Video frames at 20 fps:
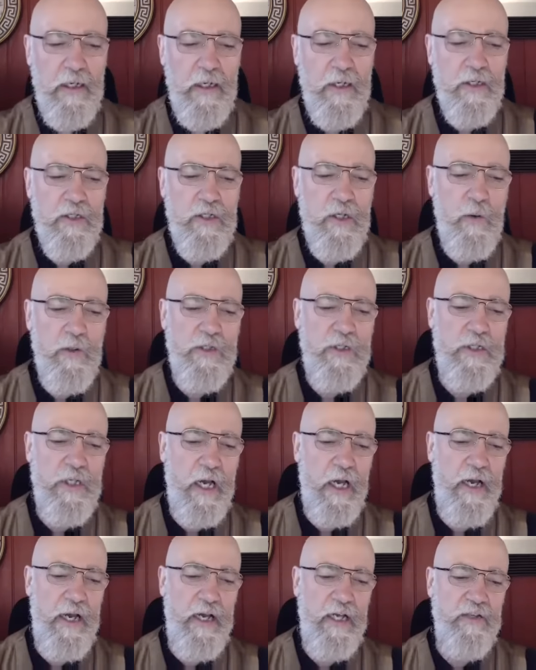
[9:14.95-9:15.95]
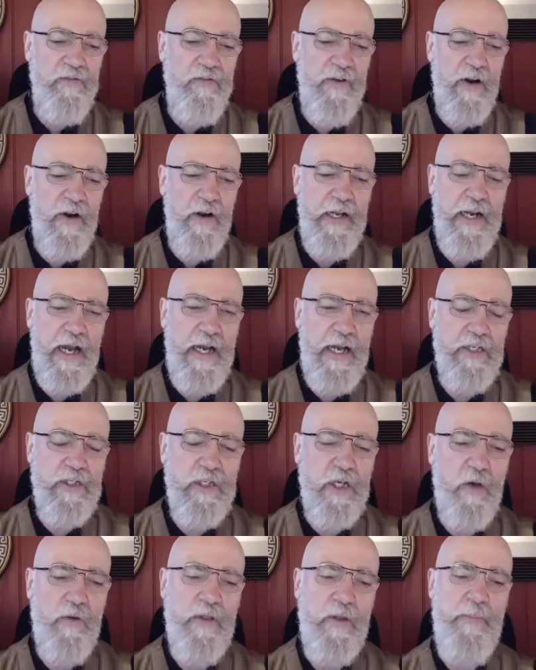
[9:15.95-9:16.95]
So it's very nice.
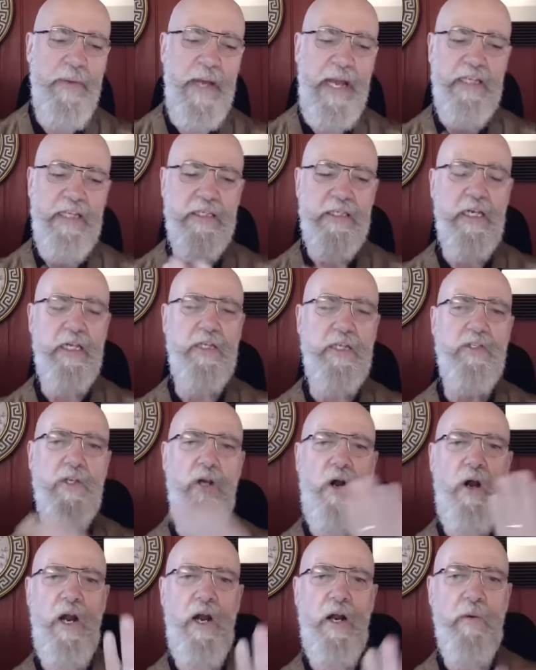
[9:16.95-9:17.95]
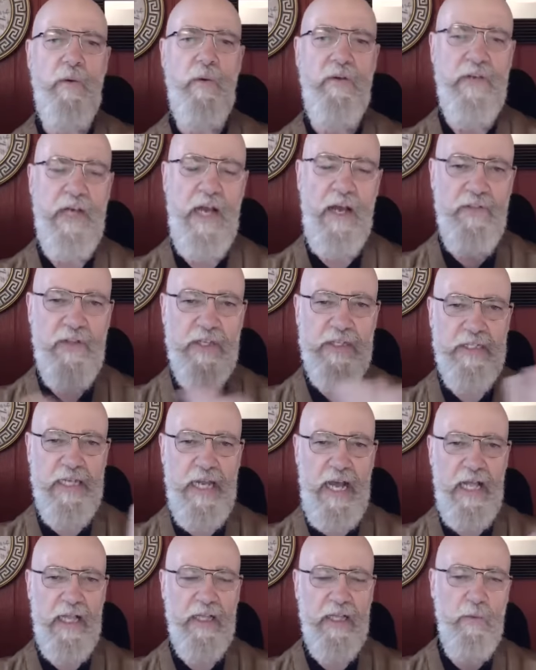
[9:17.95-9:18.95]
So the basics are, we've got the
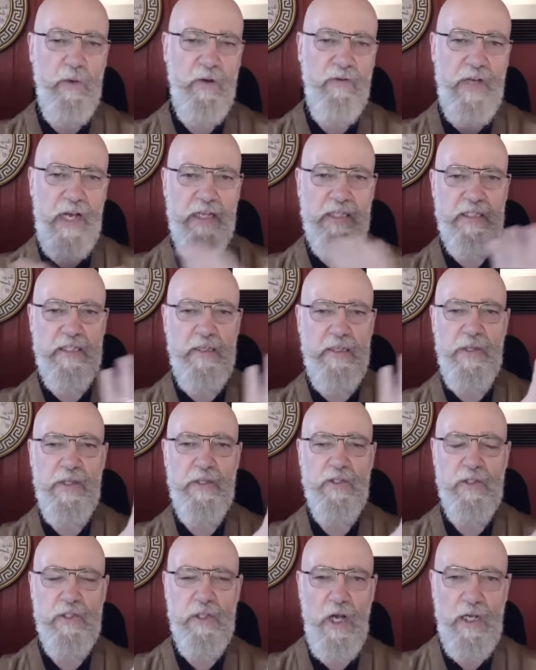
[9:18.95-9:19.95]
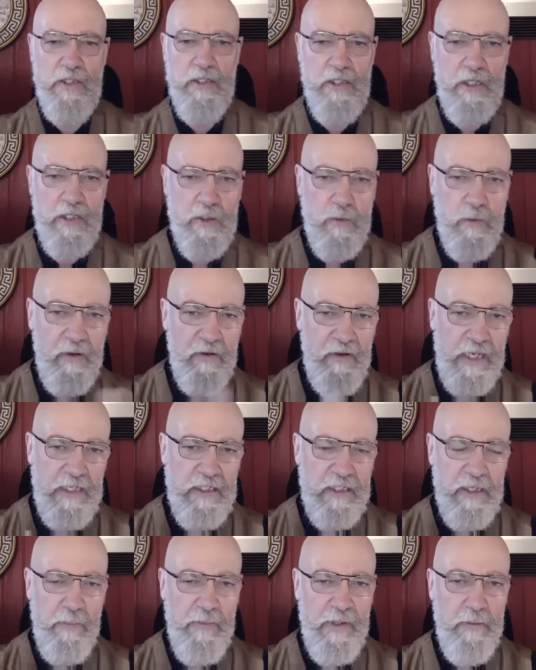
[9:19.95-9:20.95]
salad, we've got some of the sauces, we've got
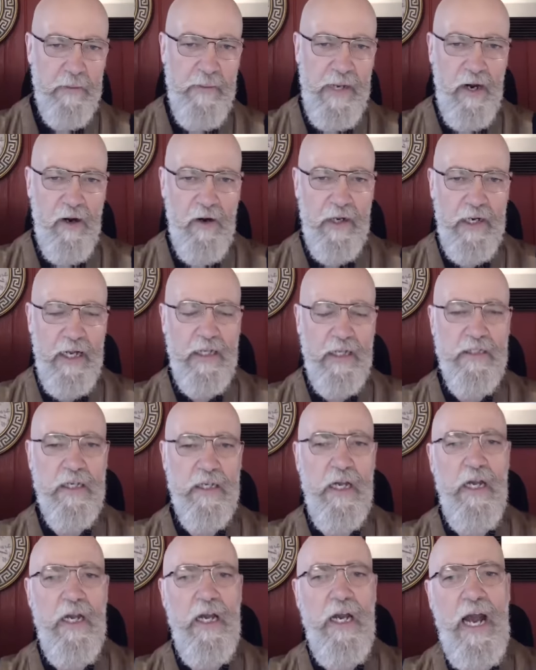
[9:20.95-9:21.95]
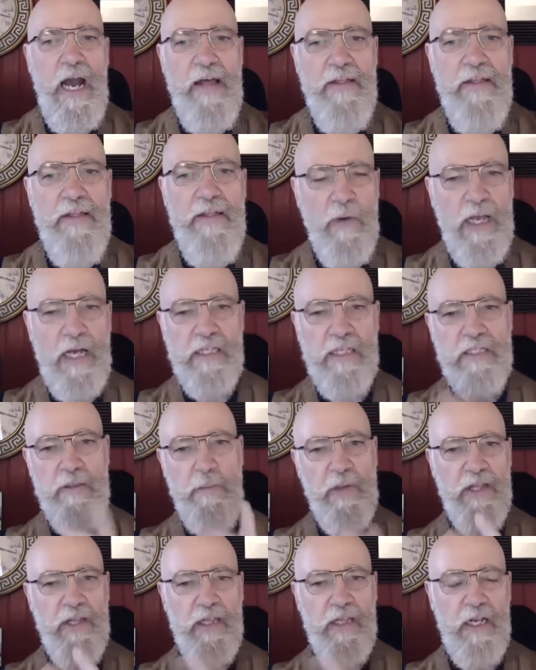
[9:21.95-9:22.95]
some of the marinades, and then we got some
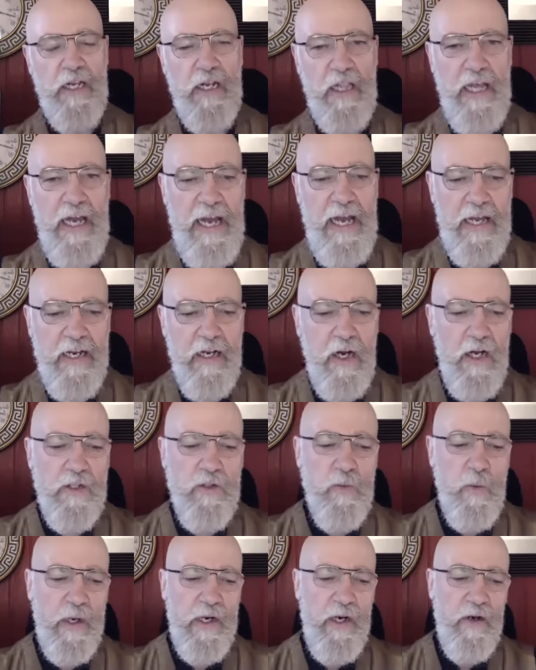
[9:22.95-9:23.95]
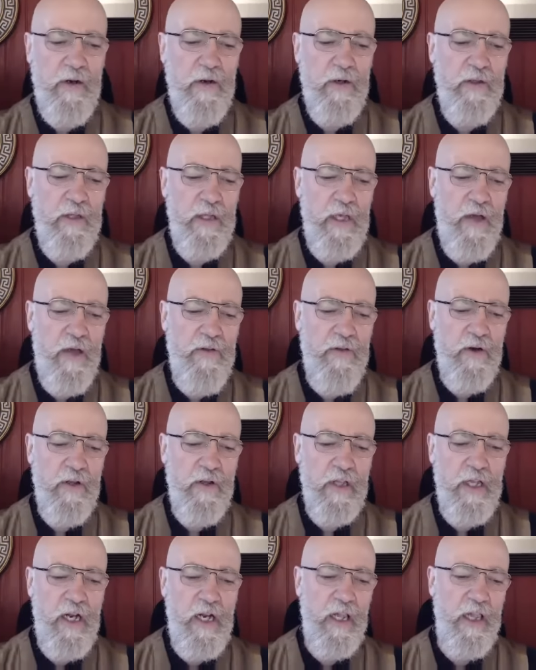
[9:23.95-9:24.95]
of the little add-ons. What are the other
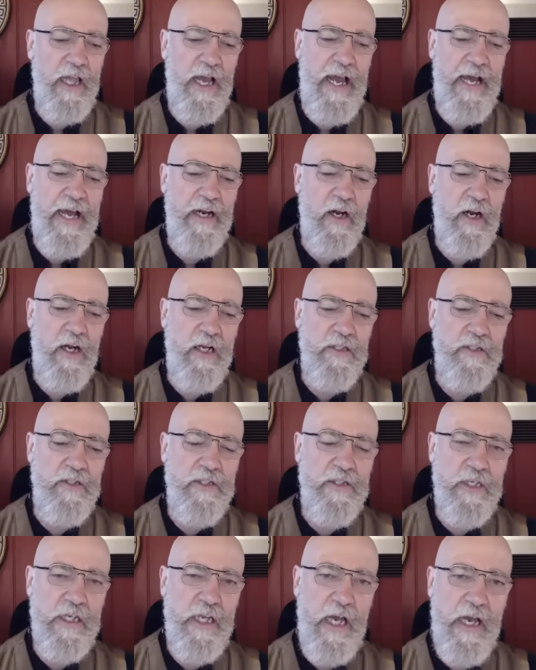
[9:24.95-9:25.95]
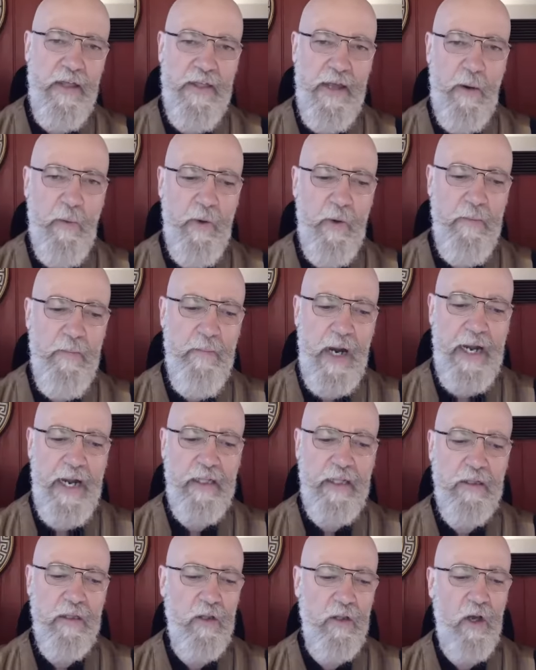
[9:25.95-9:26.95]
little add-ons that we might
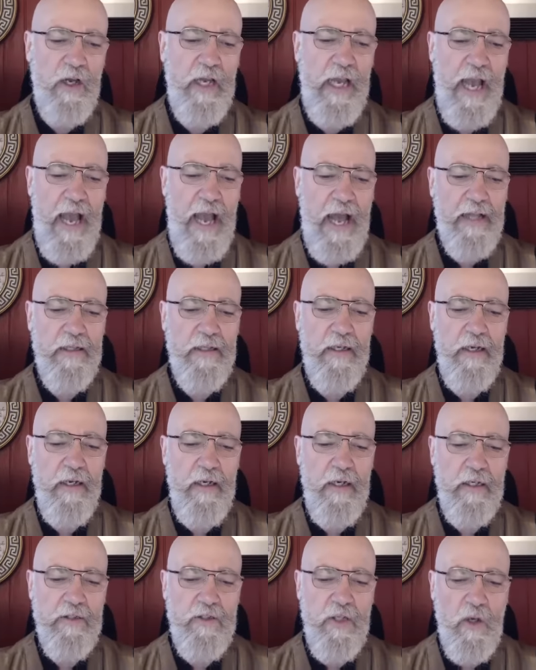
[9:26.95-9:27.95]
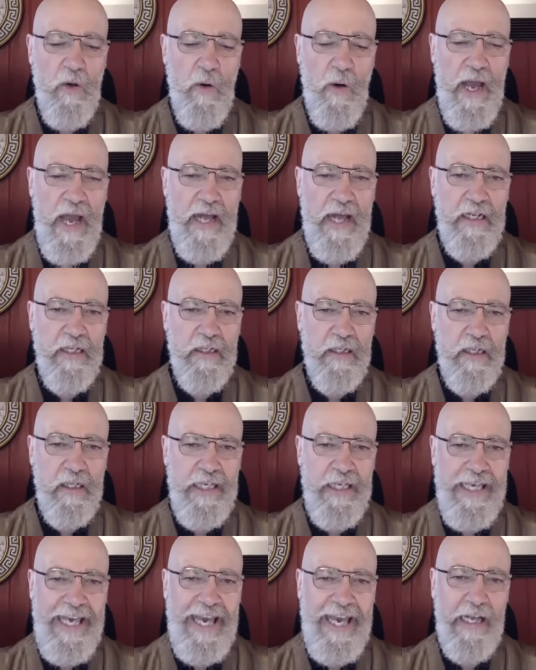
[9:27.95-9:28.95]
look at to go ahead and
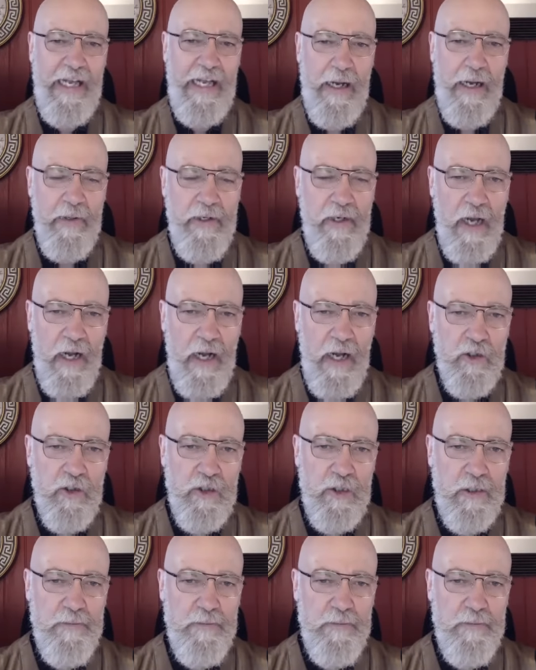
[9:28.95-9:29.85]
kick it up a notch?